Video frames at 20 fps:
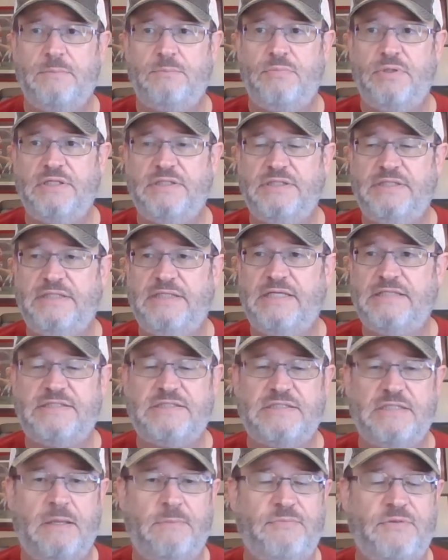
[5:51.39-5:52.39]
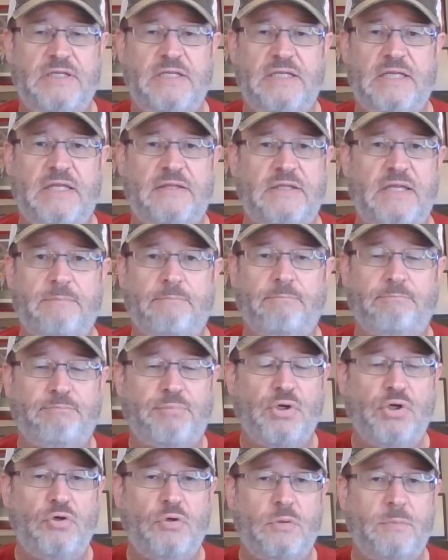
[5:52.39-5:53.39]
but gets something and then
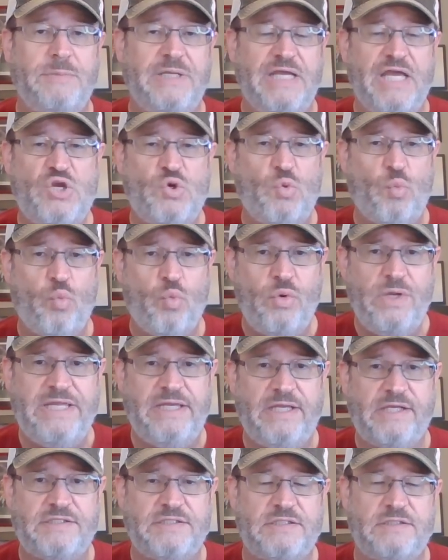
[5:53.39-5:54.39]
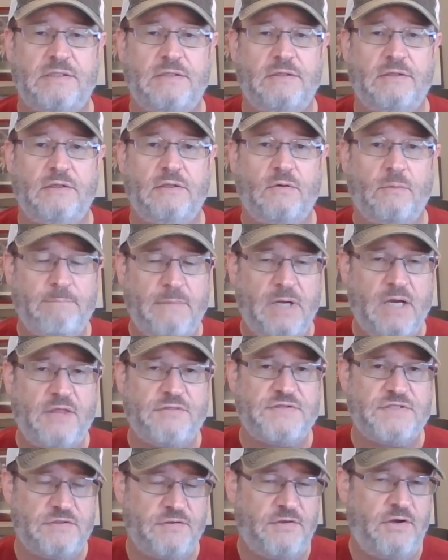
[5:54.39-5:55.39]
boom, in weeks,
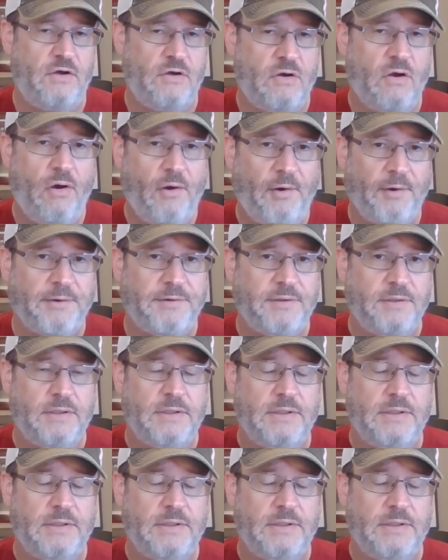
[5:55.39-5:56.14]
months, they're gone.